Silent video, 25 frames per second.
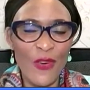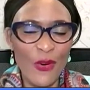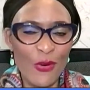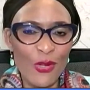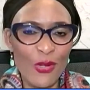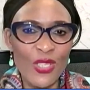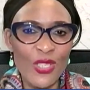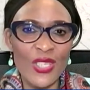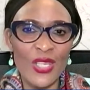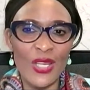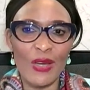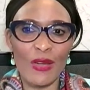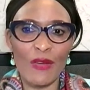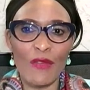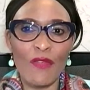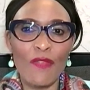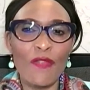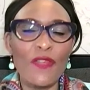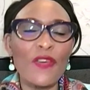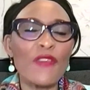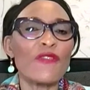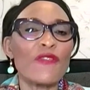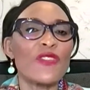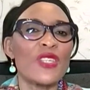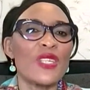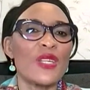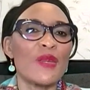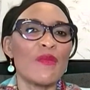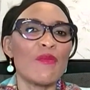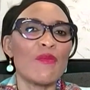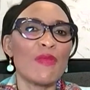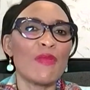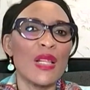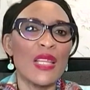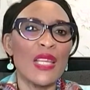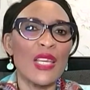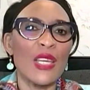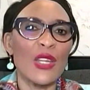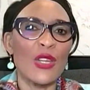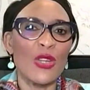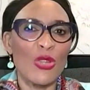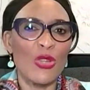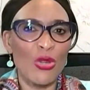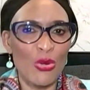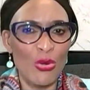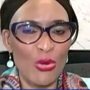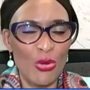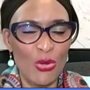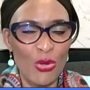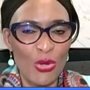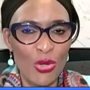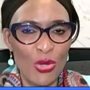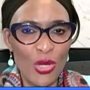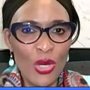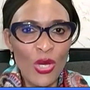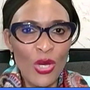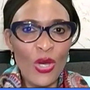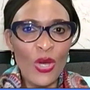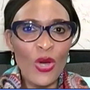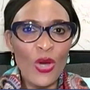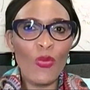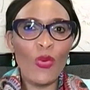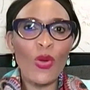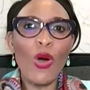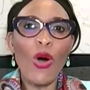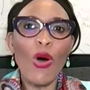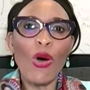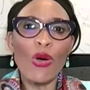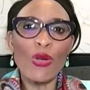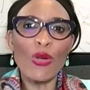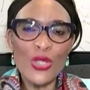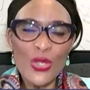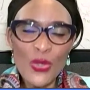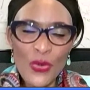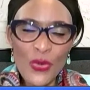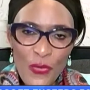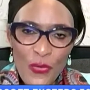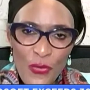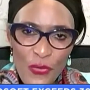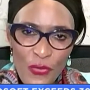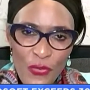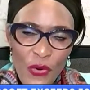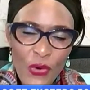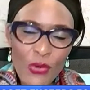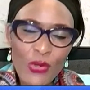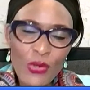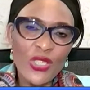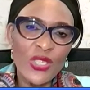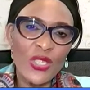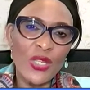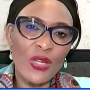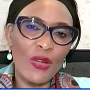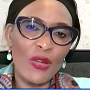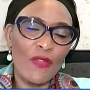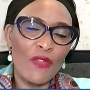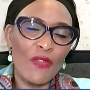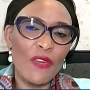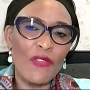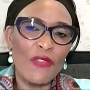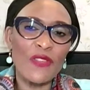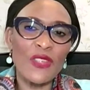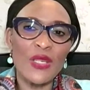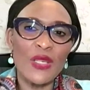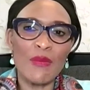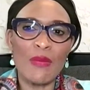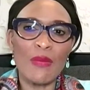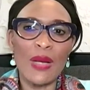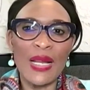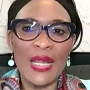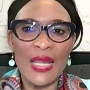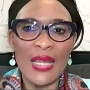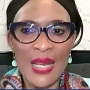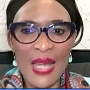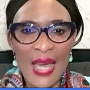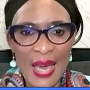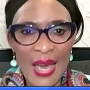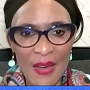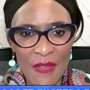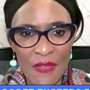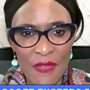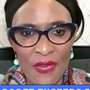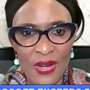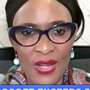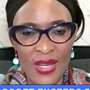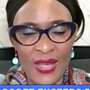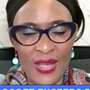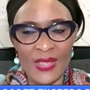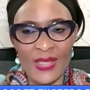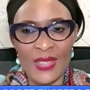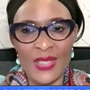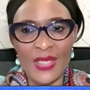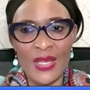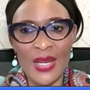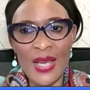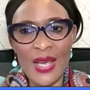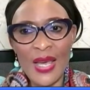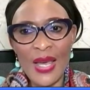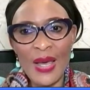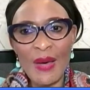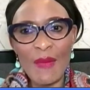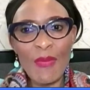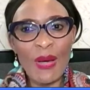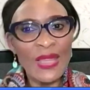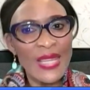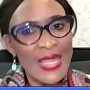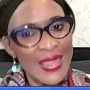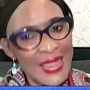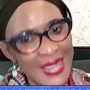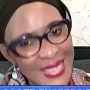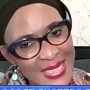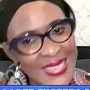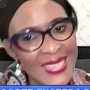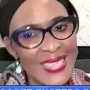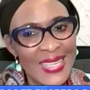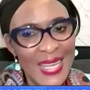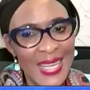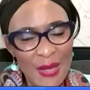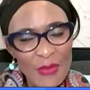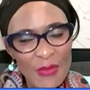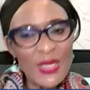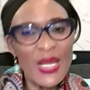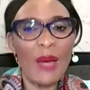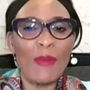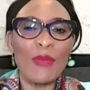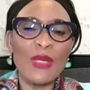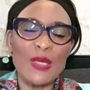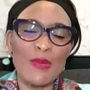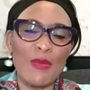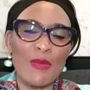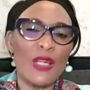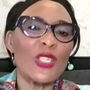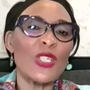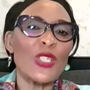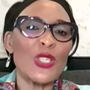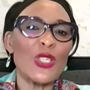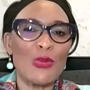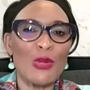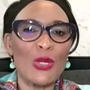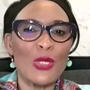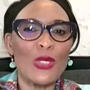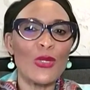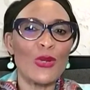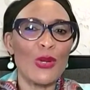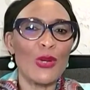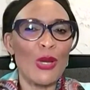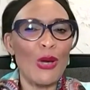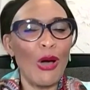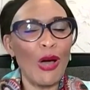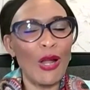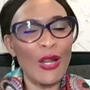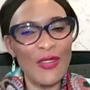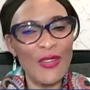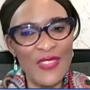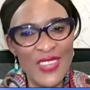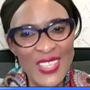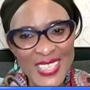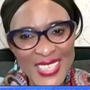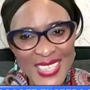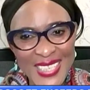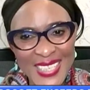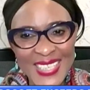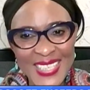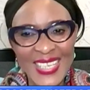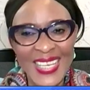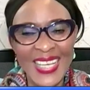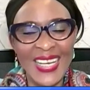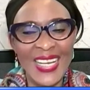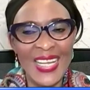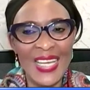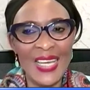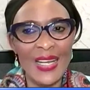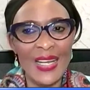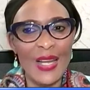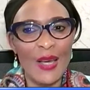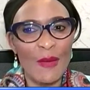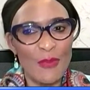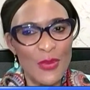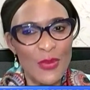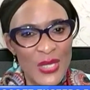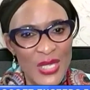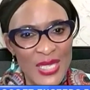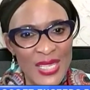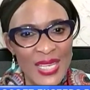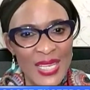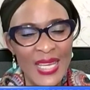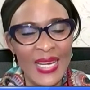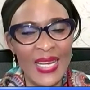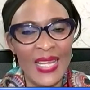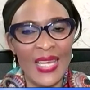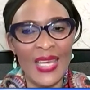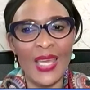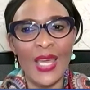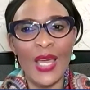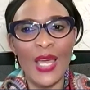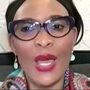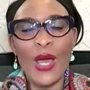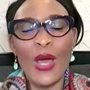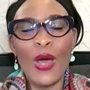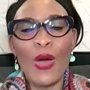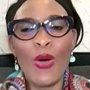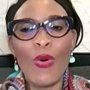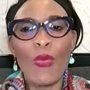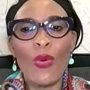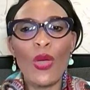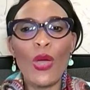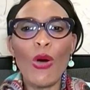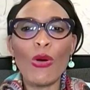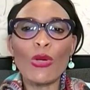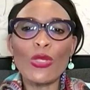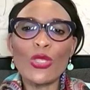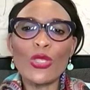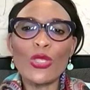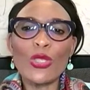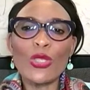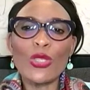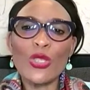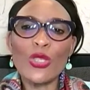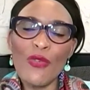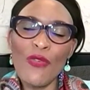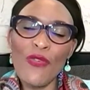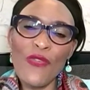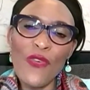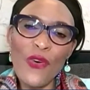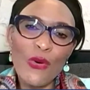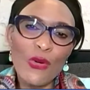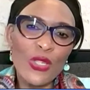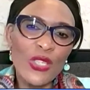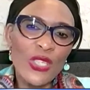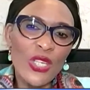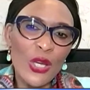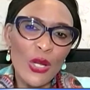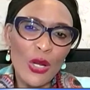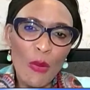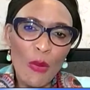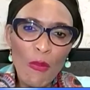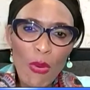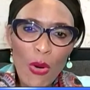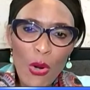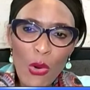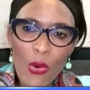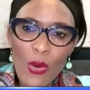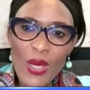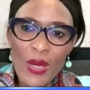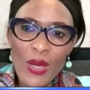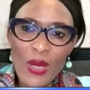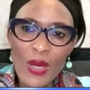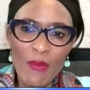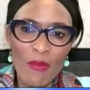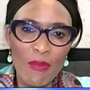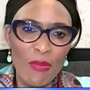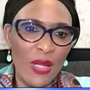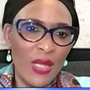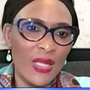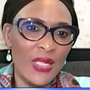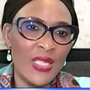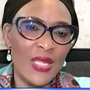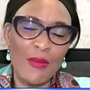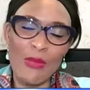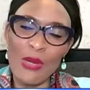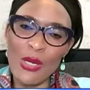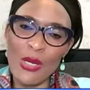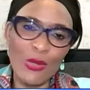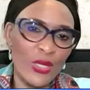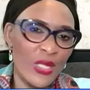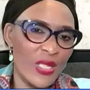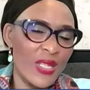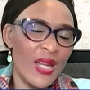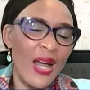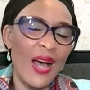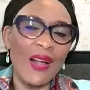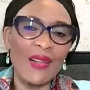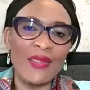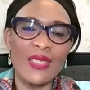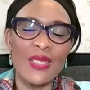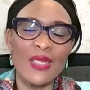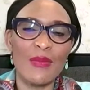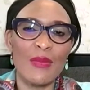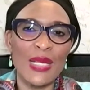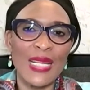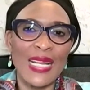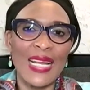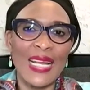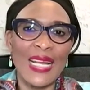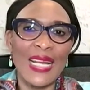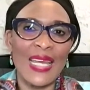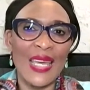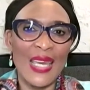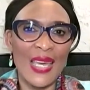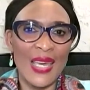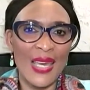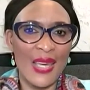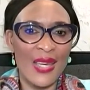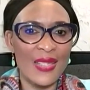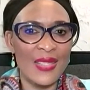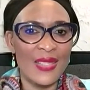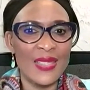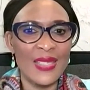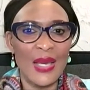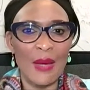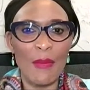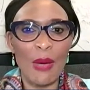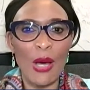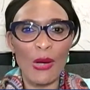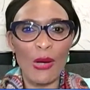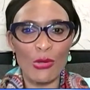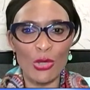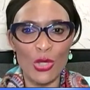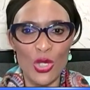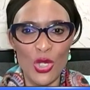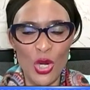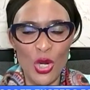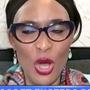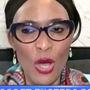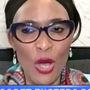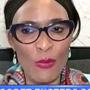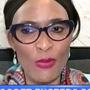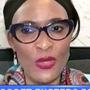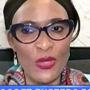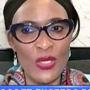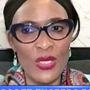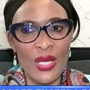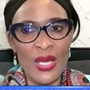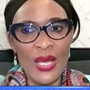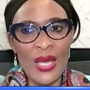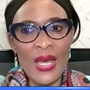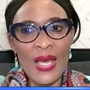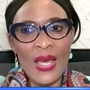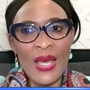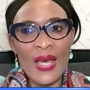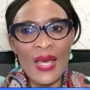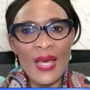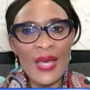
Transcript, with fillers: is focusing on 50 million youth. We're also focusing on 50 million Africans. But at the same time, as much as we're doing all of the skilling and upskilling, we're also focusing on employability because it ultimately is about jobs